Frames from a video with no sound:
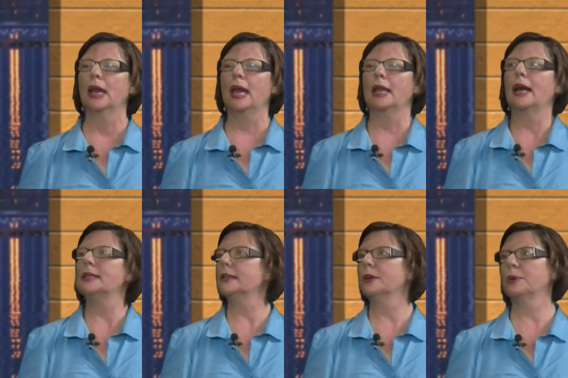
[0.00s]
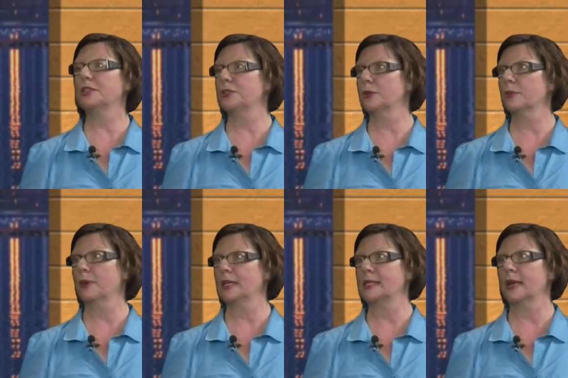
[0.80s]
and I didn't know what to do with
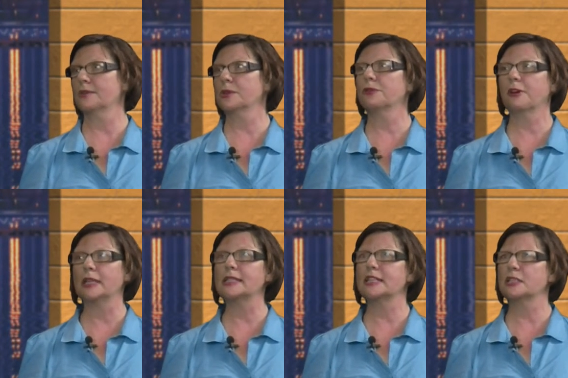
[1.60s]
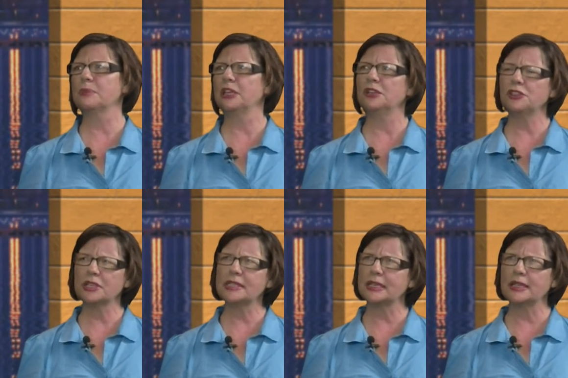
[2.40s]
myself. So friends said to me, "You
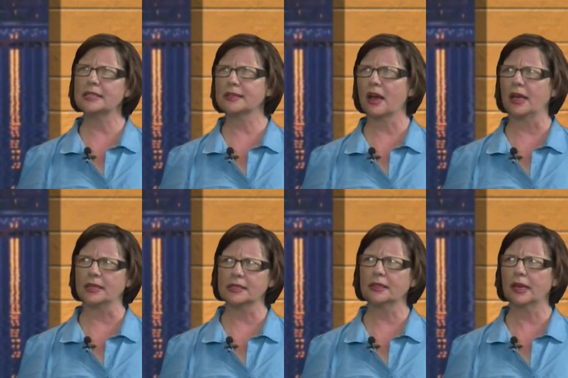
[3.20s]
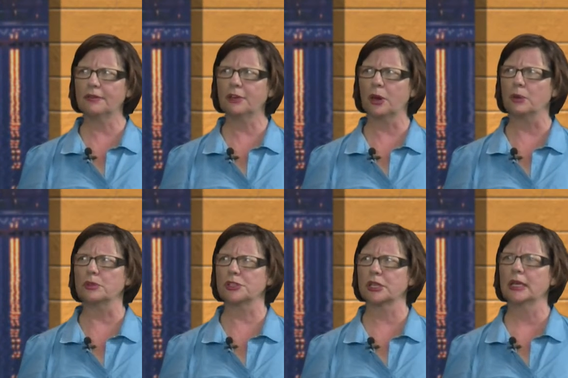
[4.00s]
should see this guy, he's a life
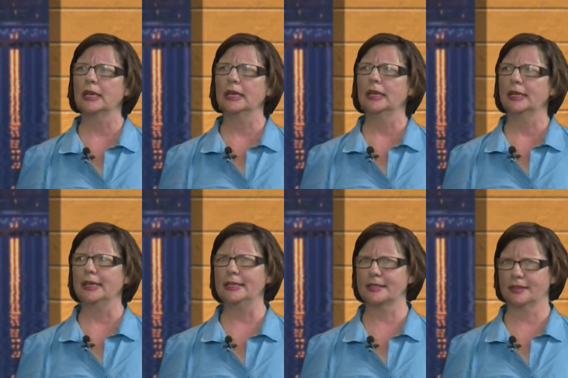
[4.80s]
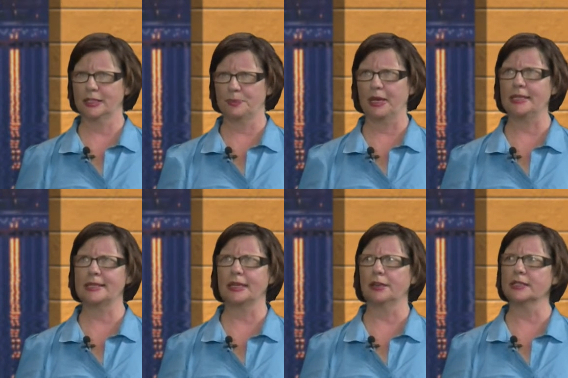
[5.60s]
coach. He's based
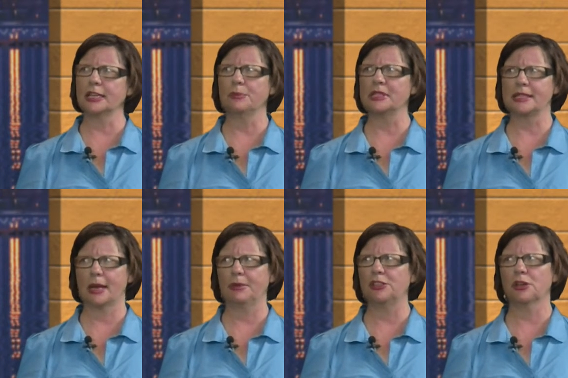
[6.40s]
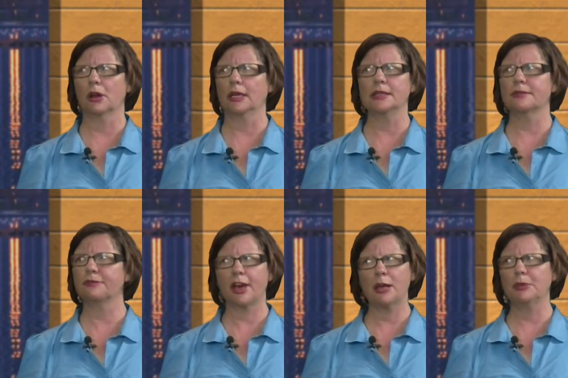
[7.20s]
here, his name is Sammy Chong. He's
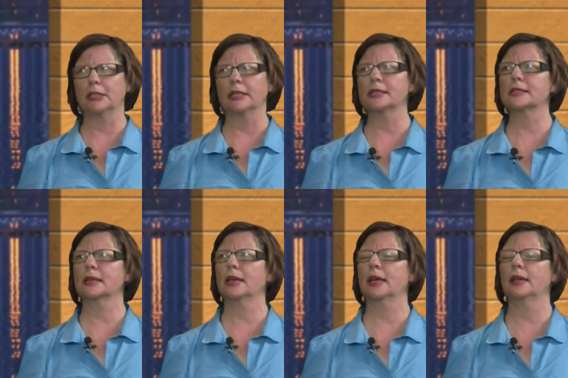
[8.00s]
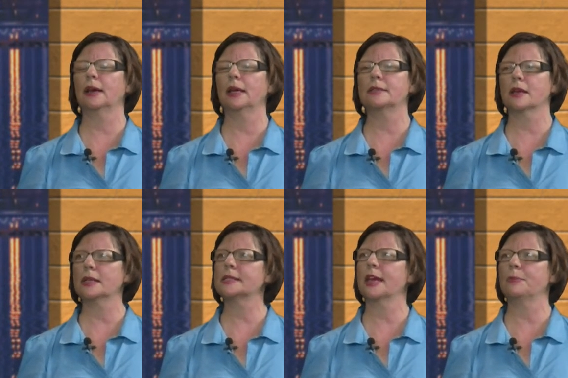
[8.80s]
fabulous." And I saw
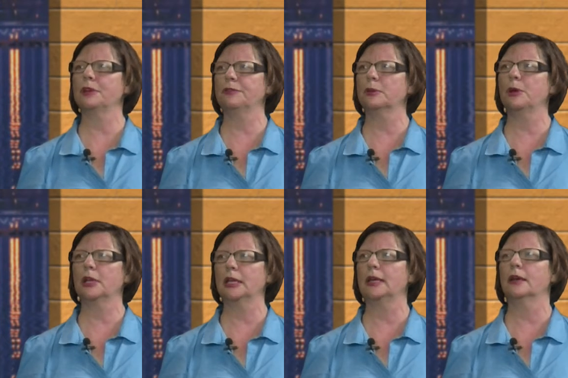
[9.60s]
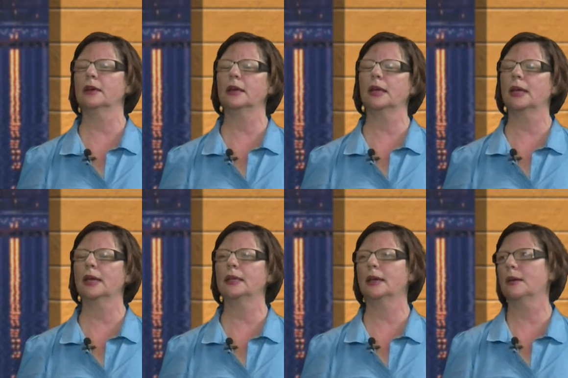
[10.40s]
Sammy for about a year,
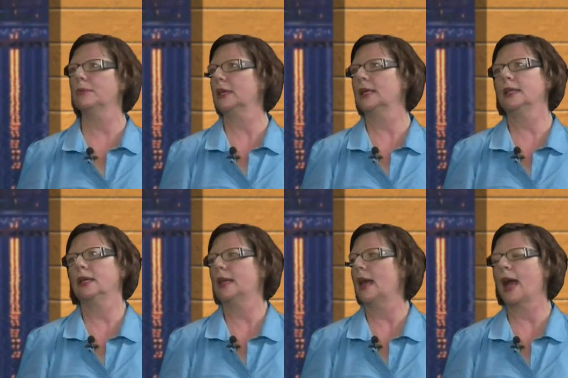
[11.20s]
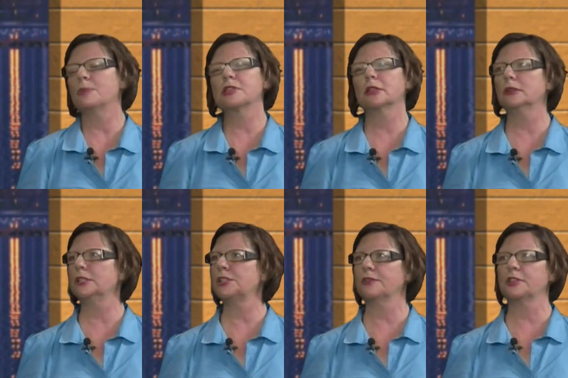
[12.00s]
and it absolutely
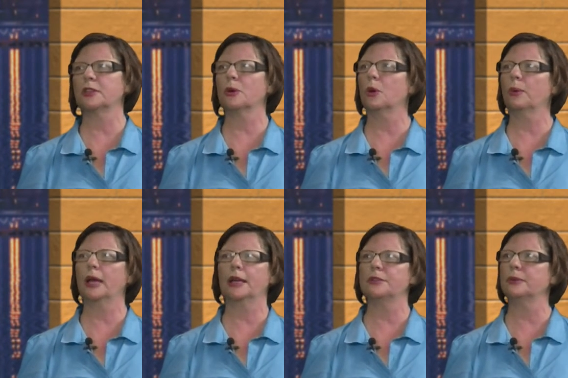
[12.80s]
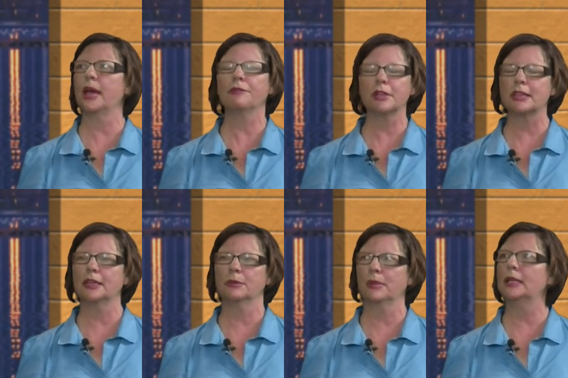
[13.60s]
shifted the whole way I do
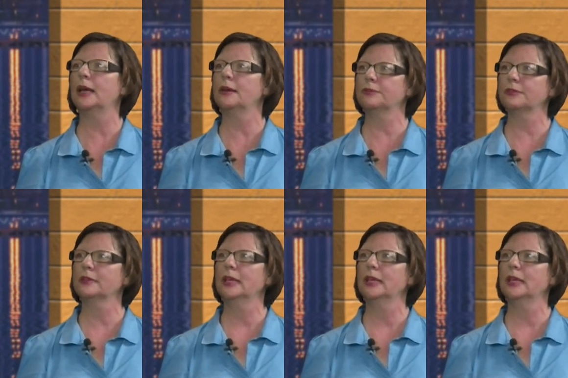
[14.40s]
everything in my life.